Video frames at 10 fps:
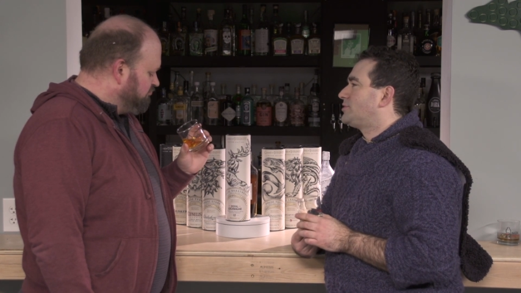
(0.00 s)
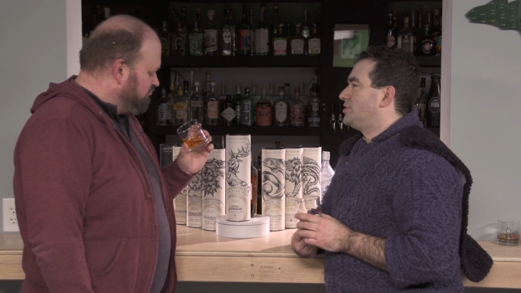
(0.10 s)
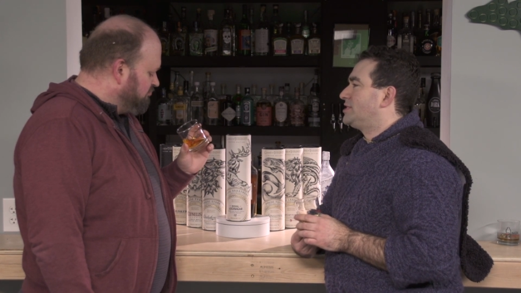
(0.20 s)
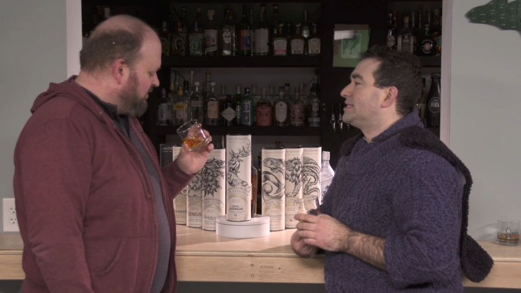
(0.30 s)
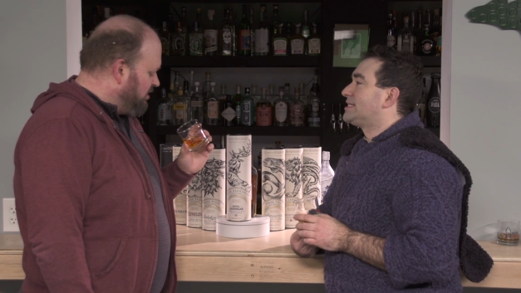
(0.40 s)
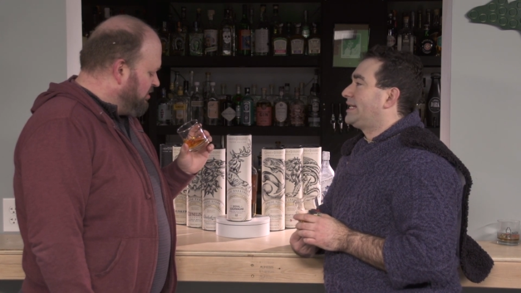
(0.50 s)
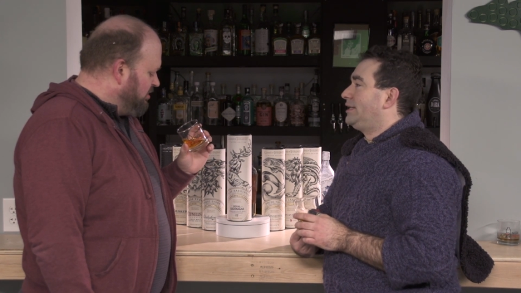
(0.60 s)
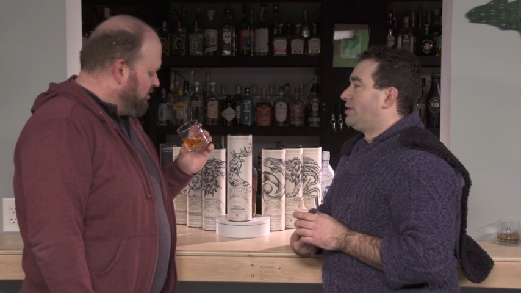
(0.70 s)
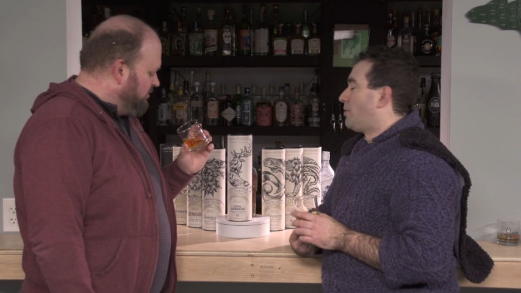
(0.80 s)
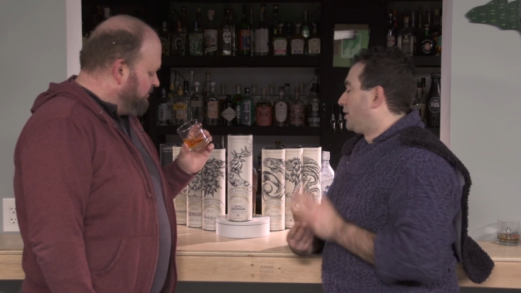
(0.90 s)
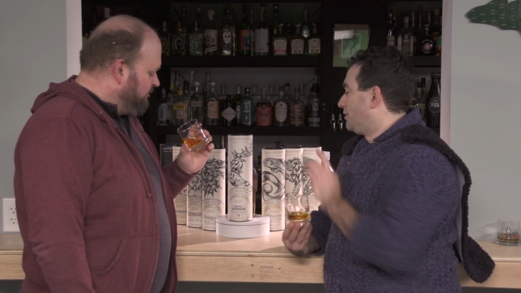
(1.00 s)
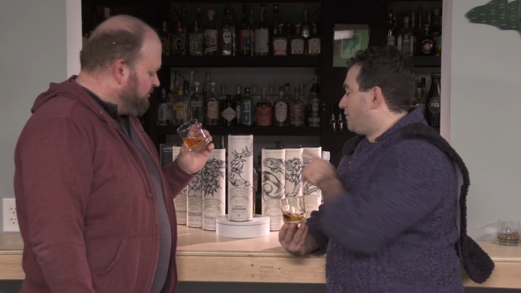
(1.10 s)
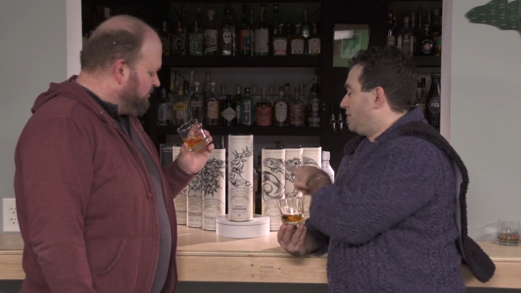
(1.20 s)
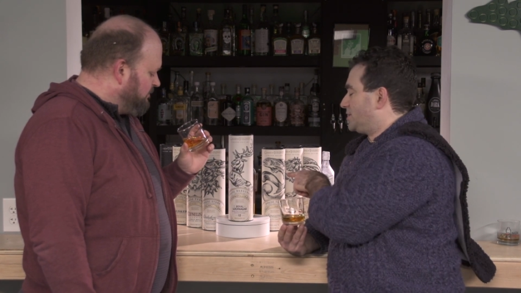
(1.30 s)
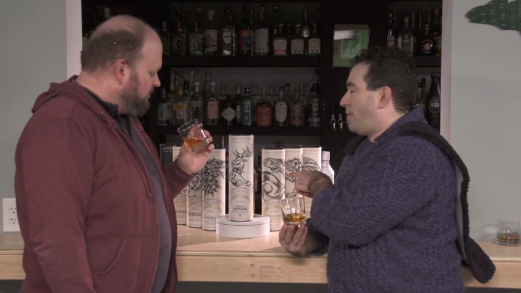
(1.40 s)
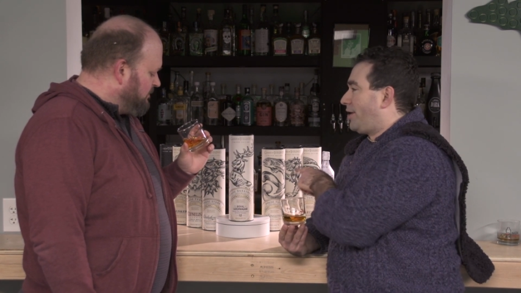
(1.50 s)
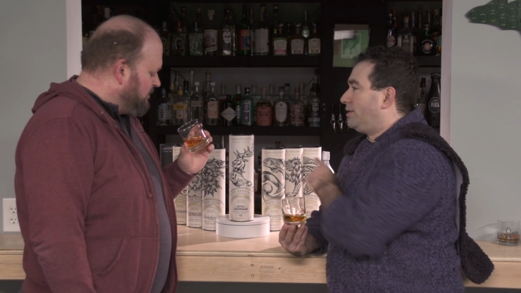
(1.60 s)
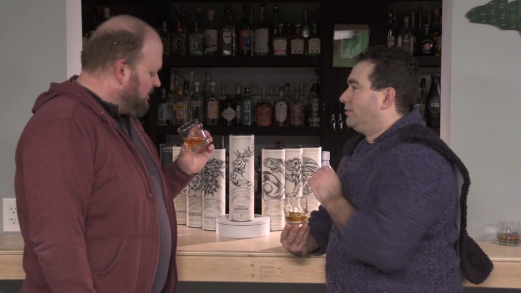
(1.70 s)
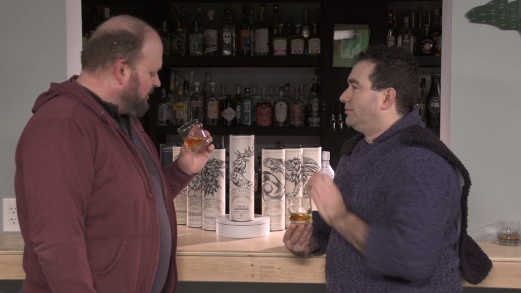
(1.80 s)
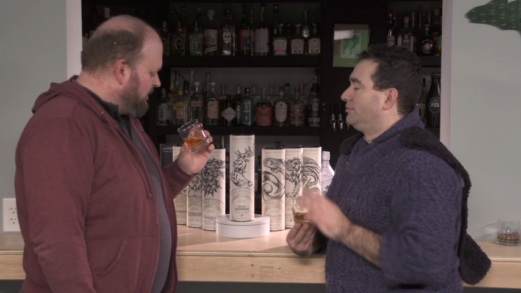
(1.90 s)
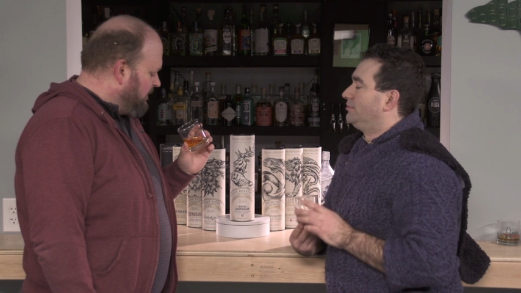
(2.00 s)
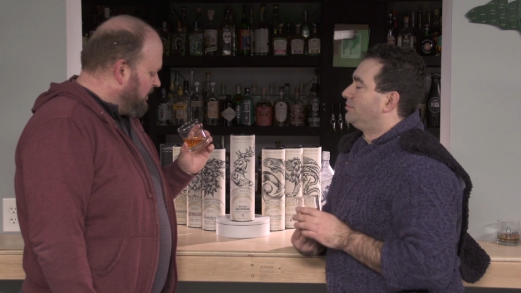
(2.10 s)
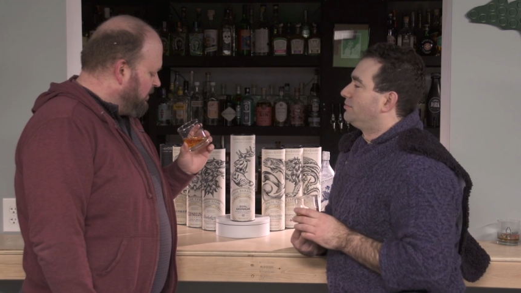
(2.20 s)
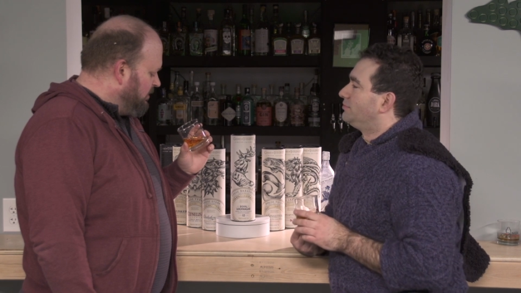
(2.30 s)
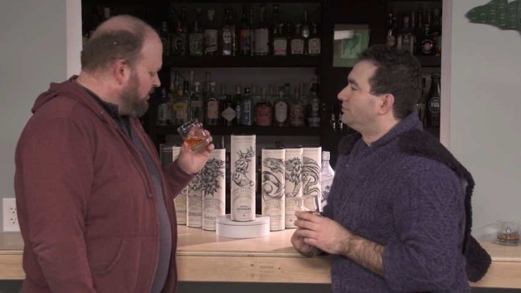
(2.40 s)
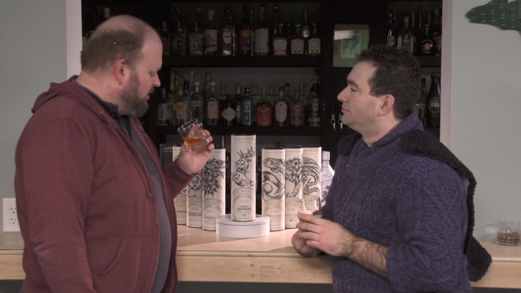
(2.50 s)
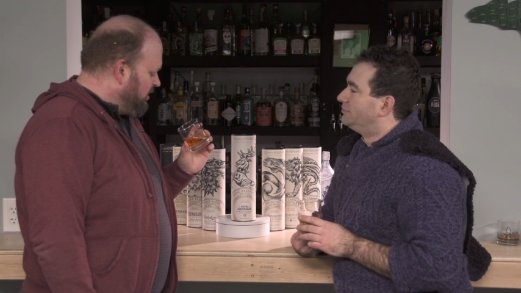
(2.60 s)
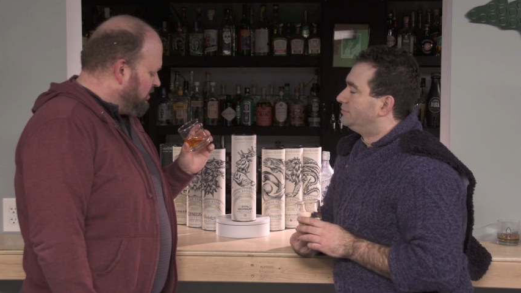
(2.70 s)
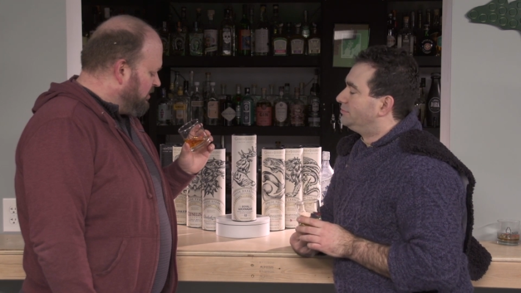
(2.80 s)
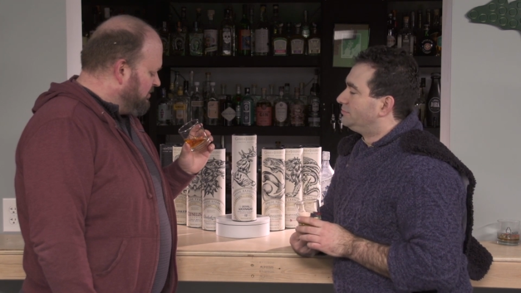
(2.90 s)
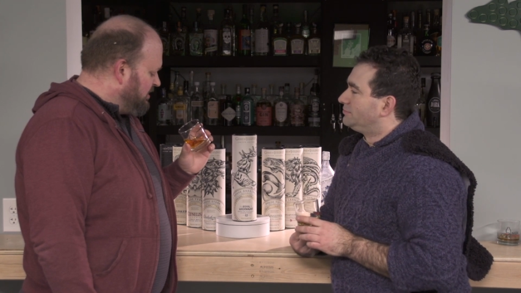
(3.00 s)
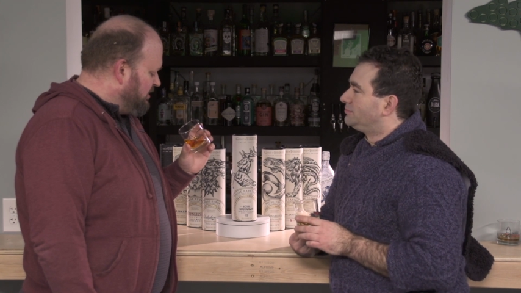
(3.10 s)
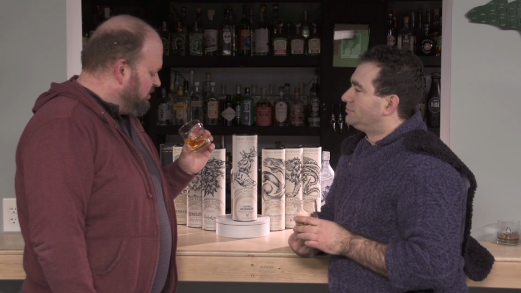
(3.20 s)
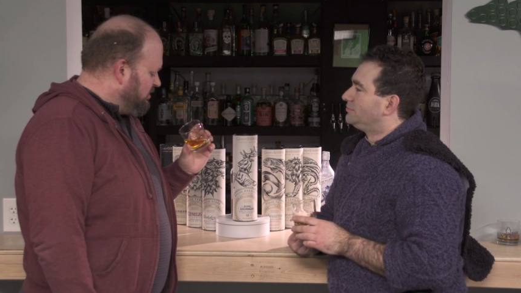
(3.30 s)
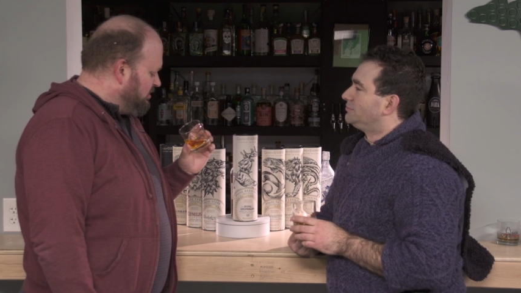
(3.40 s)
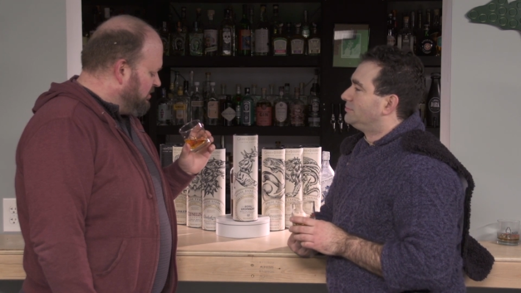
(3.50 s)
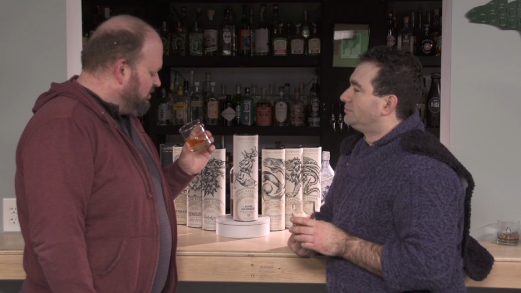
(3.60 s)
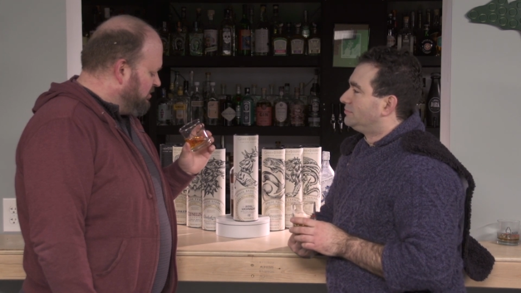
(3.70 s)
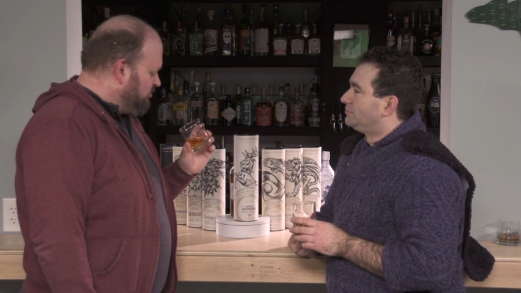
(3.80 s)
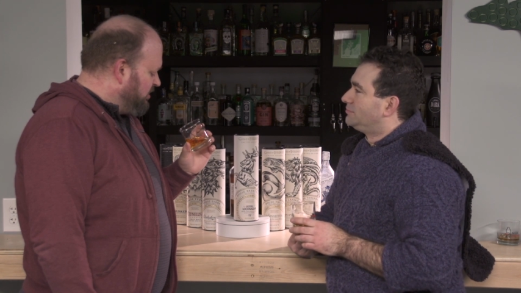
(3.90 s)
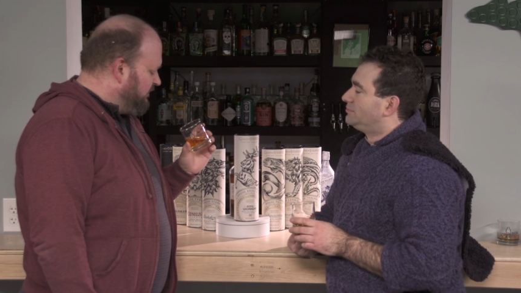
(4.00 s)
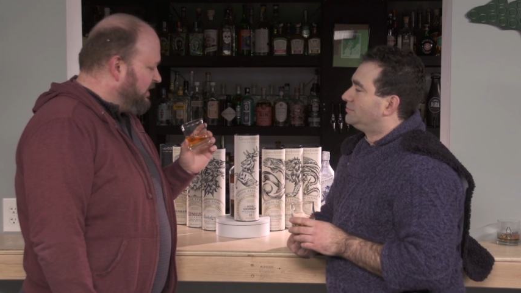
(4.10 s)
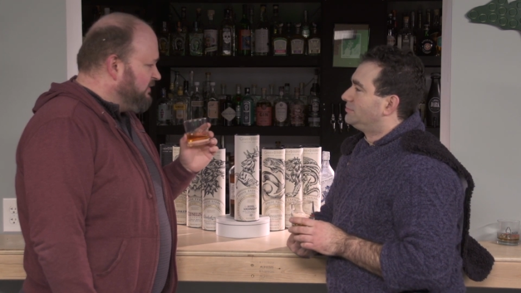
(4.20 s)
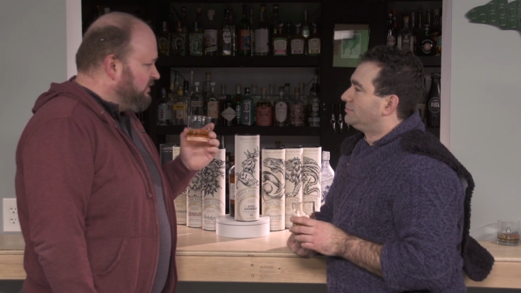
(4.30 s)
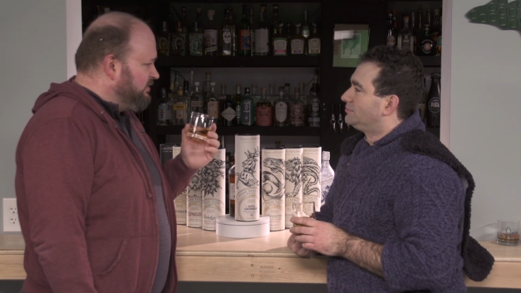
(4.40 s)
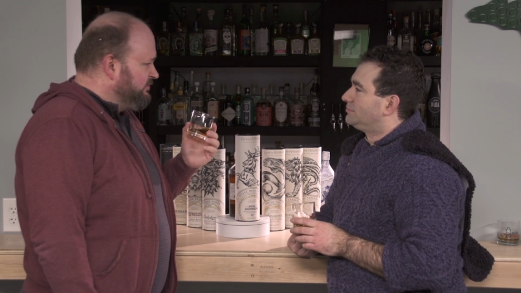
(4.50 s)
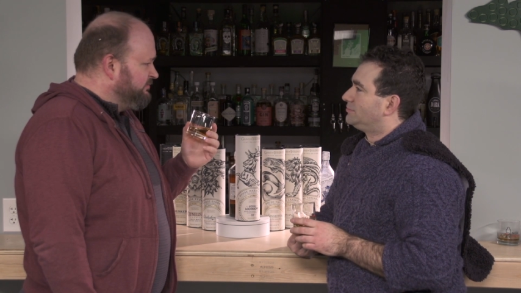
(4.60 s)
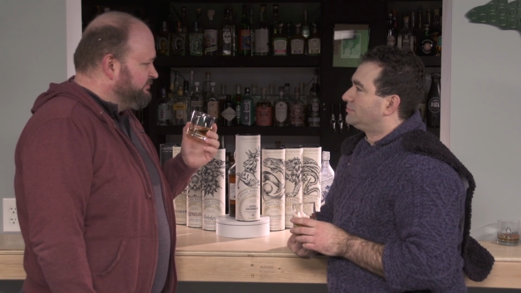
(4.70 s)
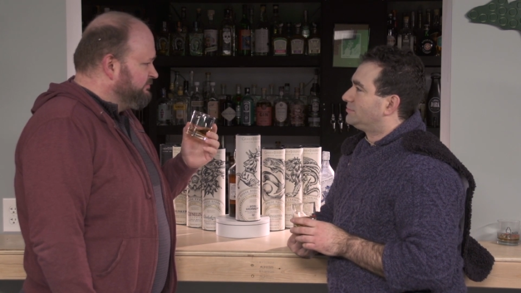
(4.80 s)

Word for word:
Speaker 1: So this is the secondary market for this bottle.
Speaker 2: Yeah, I'd say 25.